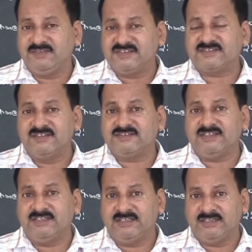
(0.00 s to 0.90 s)

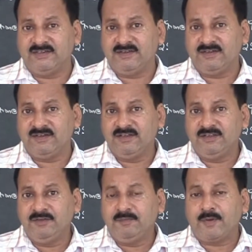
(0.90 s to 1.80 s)
concern
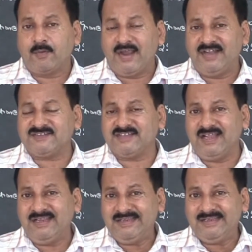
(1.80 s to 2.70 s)
provides
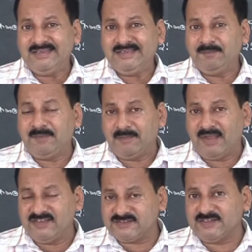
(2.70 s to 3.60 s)
the
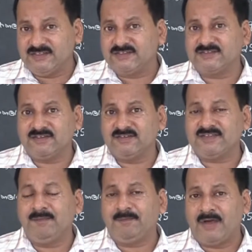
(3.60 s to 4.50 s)
premises,
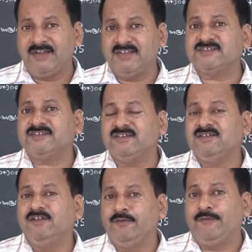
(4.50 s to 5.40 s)
some part is
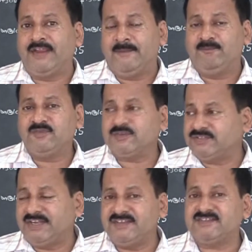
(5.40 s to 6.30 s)
free, so
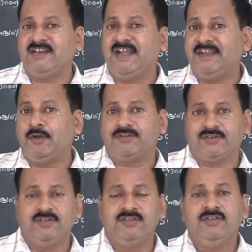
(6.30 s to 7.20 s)
that is let
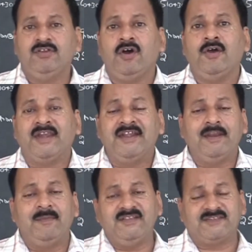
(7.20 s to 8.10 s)
out on
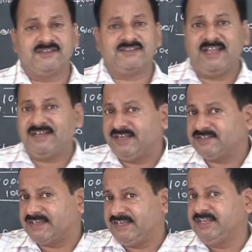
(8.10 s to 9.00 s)
rental basis, then it
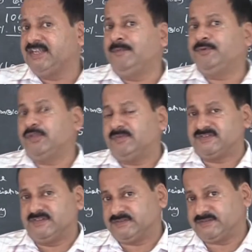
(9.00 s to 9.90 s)
is an income to the
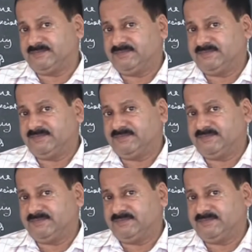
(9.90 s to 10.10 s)
business.